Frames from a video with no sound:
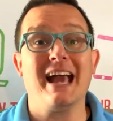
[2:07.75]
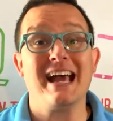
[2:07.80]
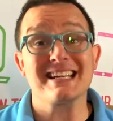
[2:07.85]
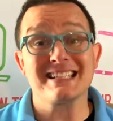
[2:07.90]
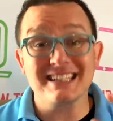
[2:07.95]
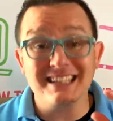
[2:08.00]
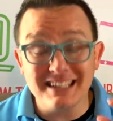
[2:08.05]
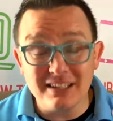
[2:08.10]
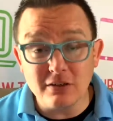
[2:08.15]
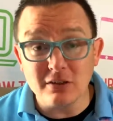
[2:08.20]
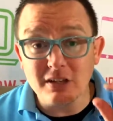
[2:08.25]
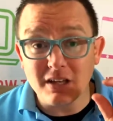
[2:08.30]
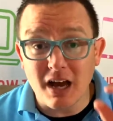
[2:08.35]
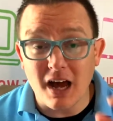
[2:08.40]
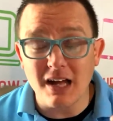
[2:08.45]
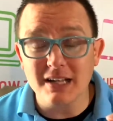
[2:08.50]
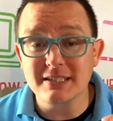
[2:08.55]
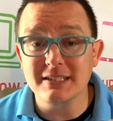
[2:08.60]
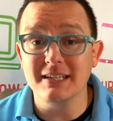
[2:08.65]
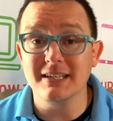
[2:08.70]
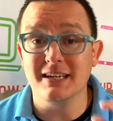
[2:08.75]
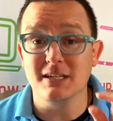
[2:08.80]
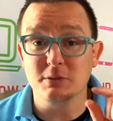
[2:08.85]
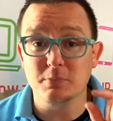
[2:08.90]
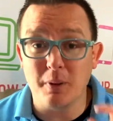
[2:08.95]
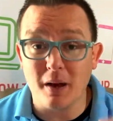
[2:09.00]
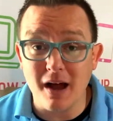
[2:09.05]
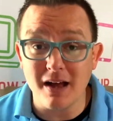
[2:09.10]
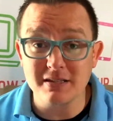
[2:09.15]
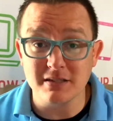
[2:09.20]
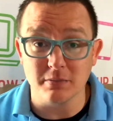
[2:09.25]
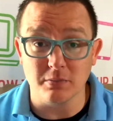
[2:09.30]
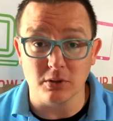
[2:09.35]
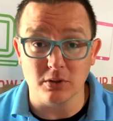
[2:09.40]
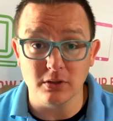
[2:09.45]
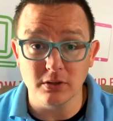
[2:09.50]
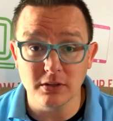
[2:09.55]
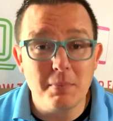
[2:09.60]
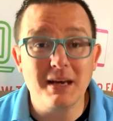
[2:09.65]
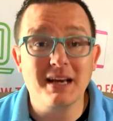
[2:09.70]
as little content as
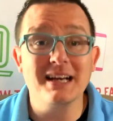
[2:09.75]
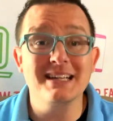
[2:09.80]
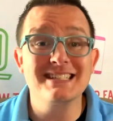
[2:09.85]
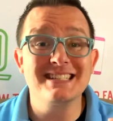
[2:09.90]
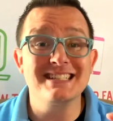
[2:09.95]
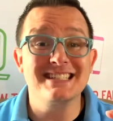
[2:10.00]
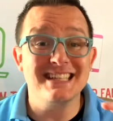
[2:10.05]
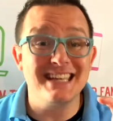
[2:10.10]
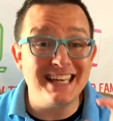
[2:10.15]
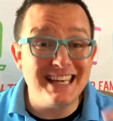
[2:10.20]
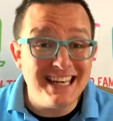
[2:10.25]
possible because it's